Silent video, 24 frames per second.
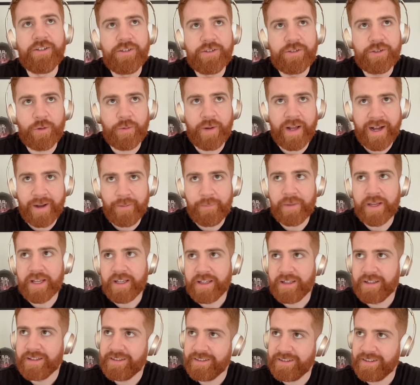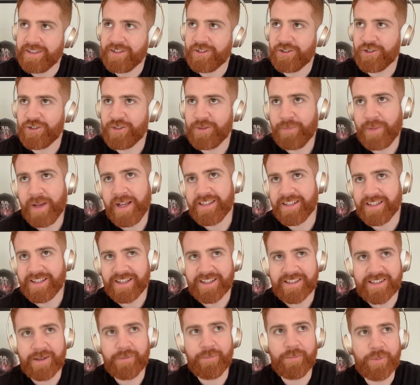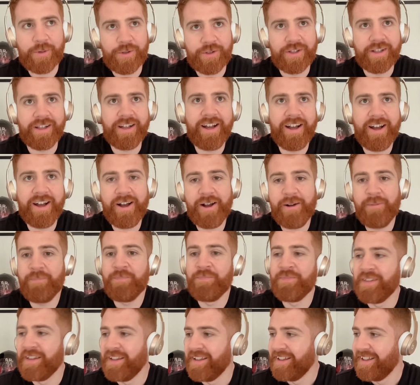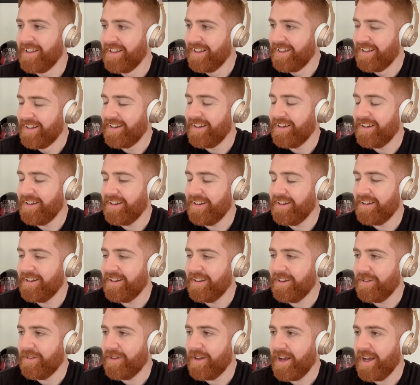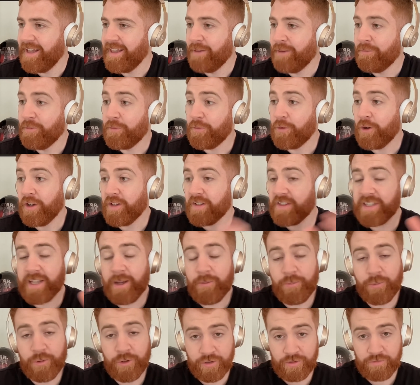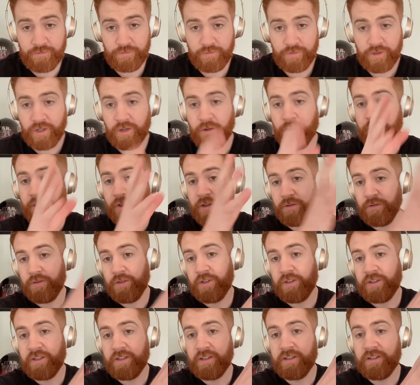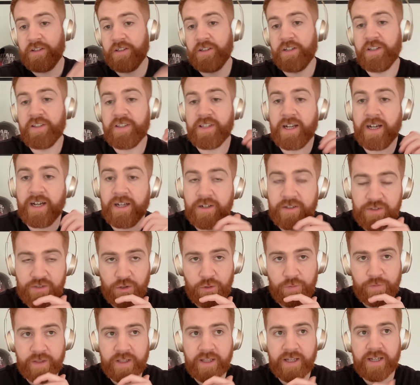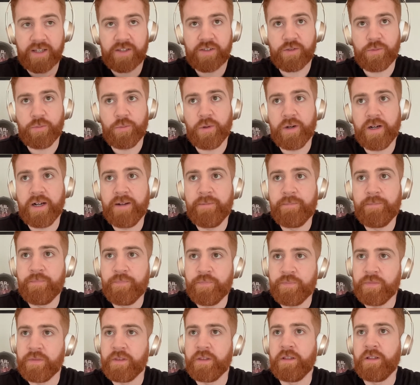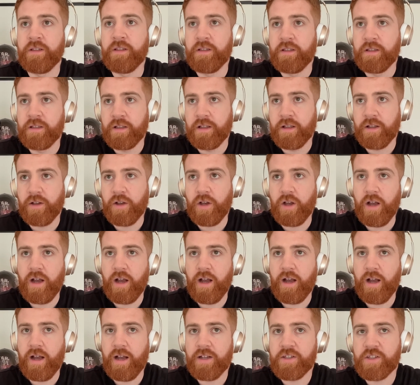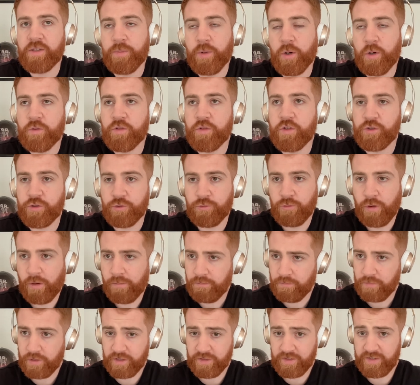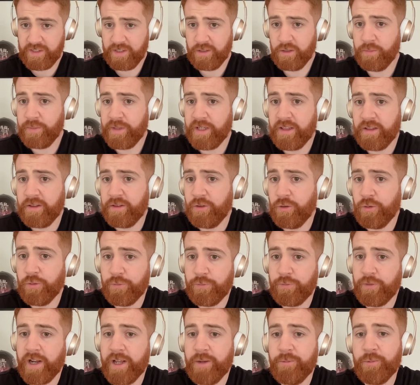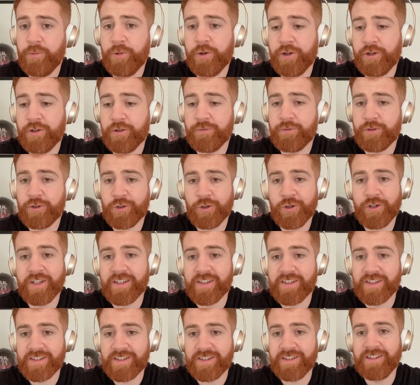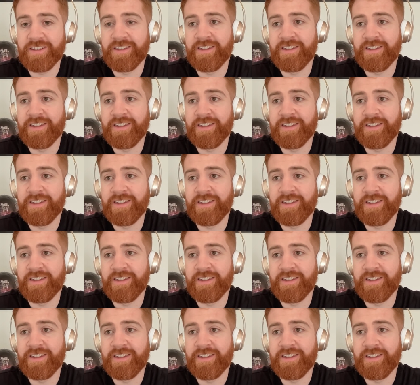don't at me. It's just a basic example. And then we've got a separate, the designers over there somewhere. I suppose Scrum can still be your framework of choice,